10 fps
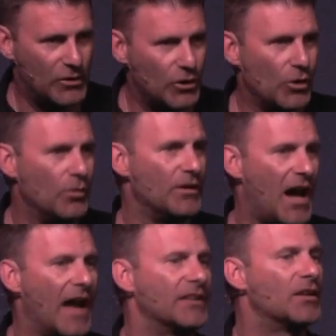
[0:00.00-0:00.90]
you
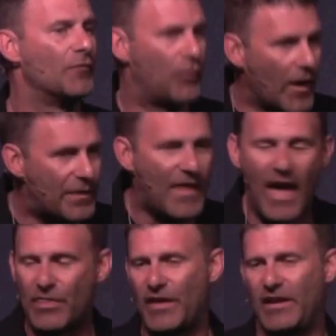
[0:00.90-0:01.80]
not confront
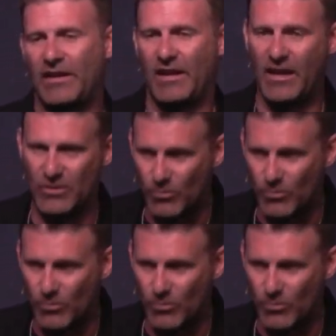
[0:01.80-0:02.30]
that thing in